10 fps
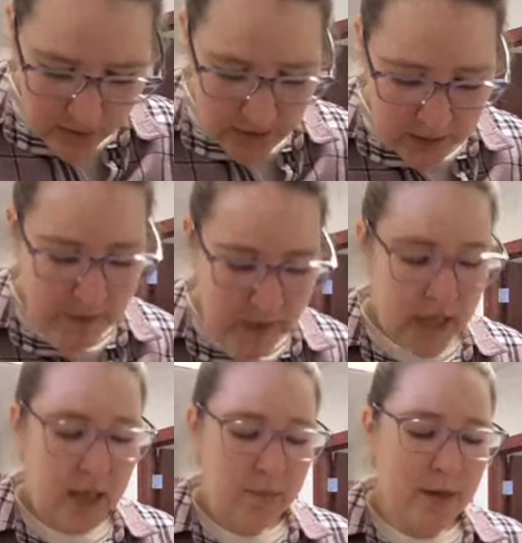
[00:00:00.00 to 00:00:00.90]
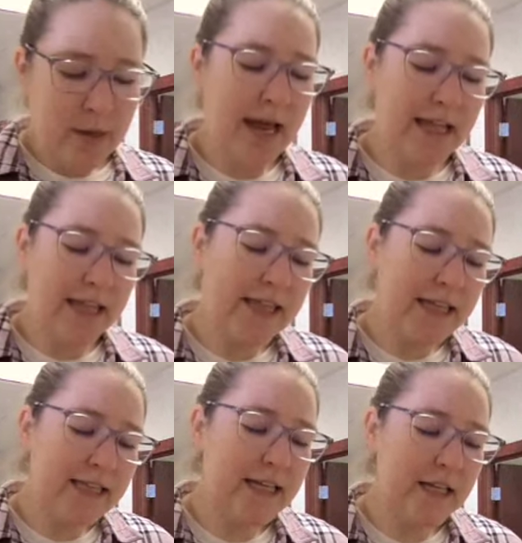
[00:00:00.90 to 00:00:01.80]
But I
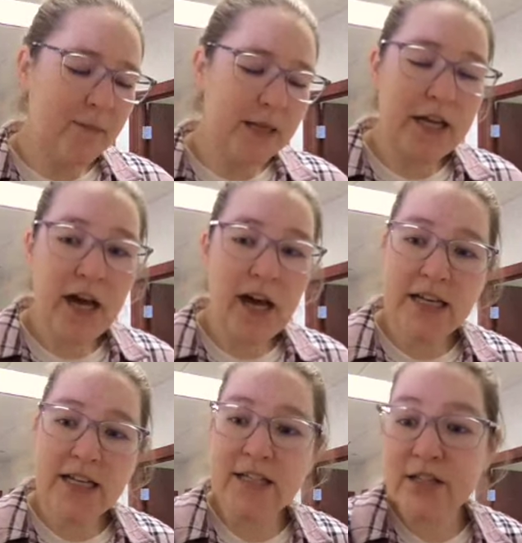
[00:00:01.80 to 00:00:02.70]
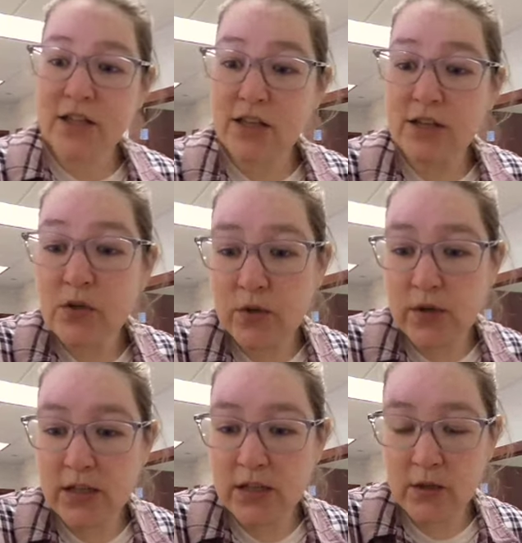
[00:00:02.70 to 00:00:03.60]
think that because the
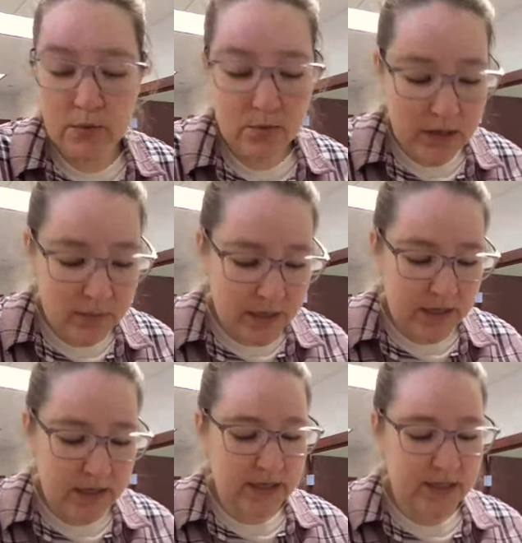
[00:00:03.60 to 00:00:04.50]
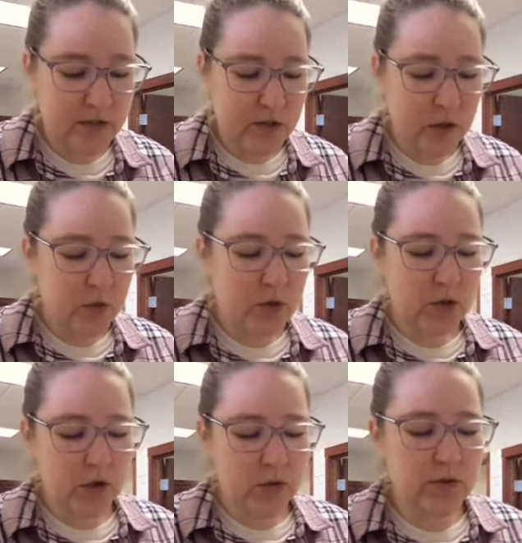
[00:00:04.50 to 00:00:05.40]
strength of the ribbon is so
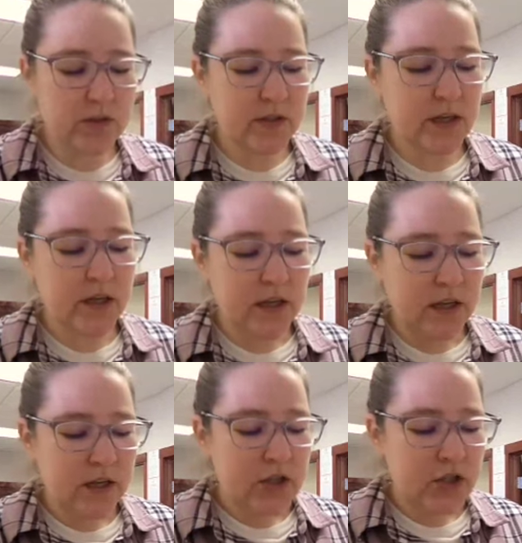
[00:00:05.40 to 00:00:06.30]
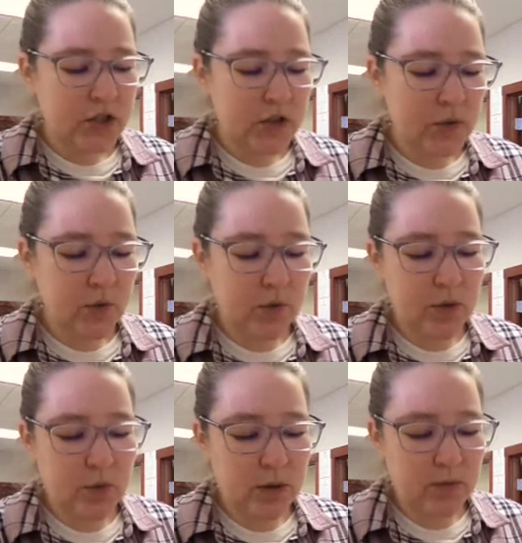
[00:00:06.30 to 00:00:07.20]
close to
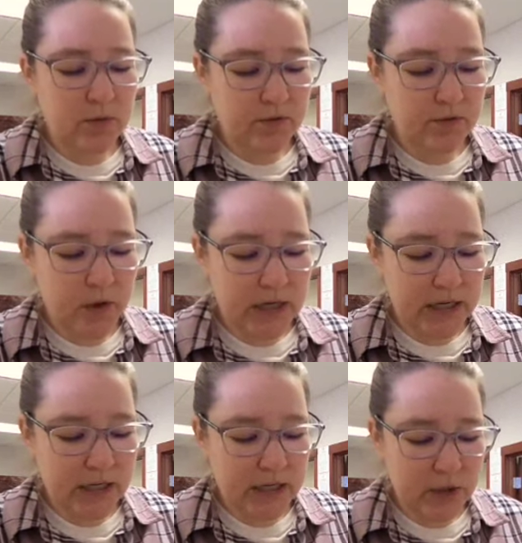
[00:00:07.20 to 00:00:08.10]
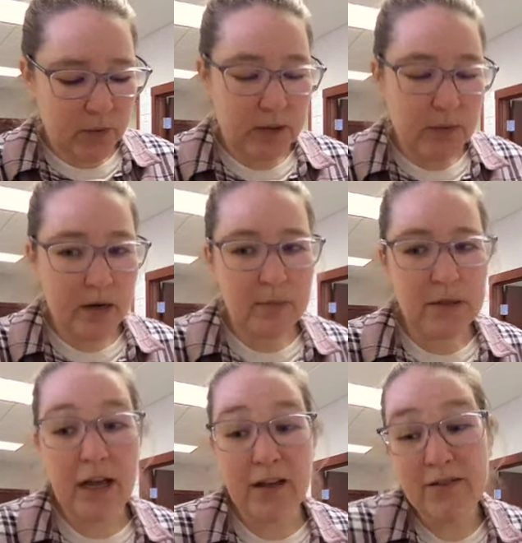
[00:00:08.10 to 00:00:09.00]
the one before it, you know, we
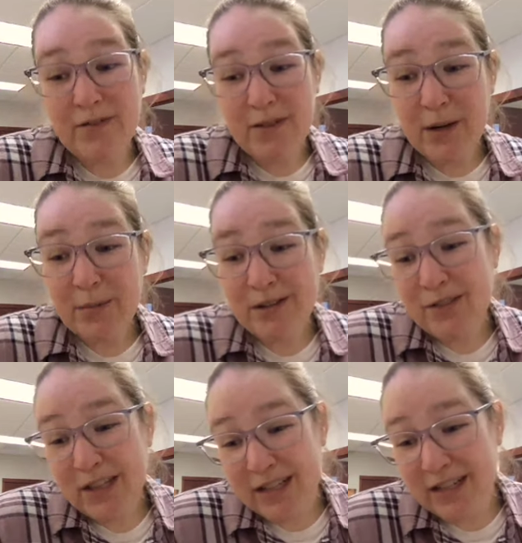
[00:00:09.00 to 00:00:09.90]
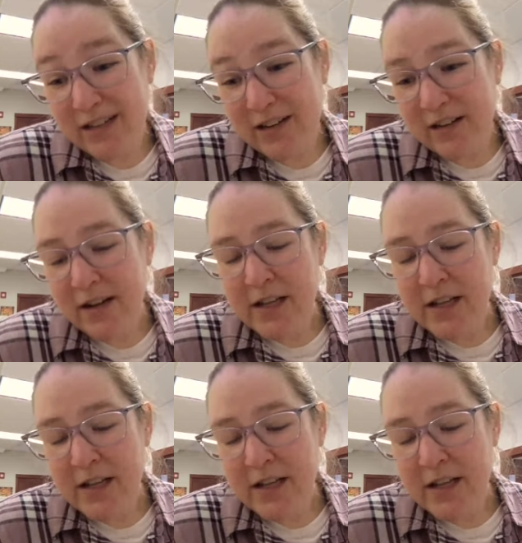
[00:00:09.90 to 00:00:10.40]
probably have a fair amount of clay in here.